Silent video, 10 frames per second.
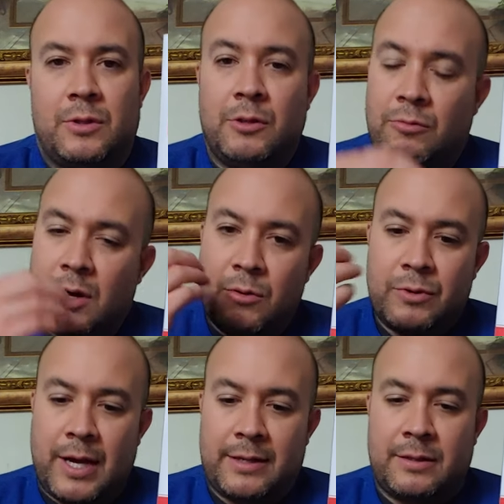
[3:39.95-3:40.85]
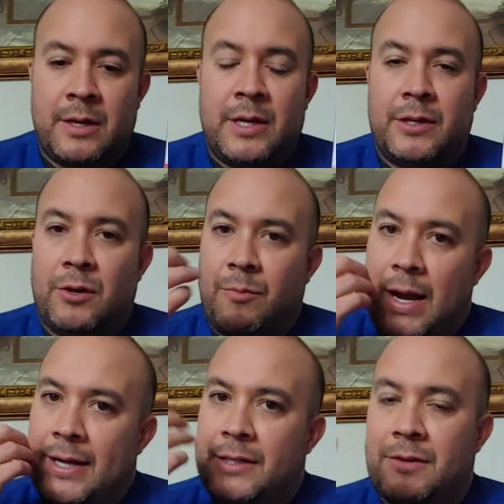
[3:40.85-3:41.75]
you know that your
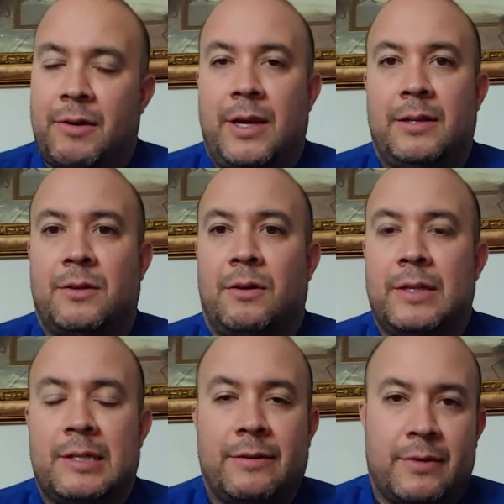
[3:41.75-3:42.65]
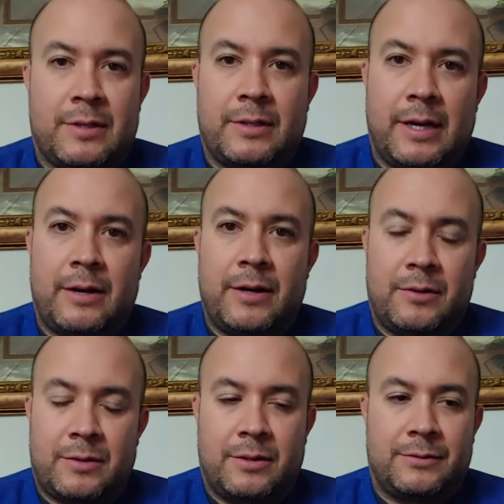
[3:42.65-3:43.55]
mind creates all these different
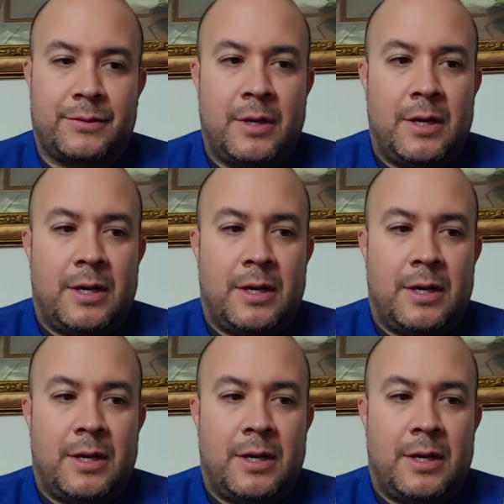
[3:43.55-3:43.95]
scenarios of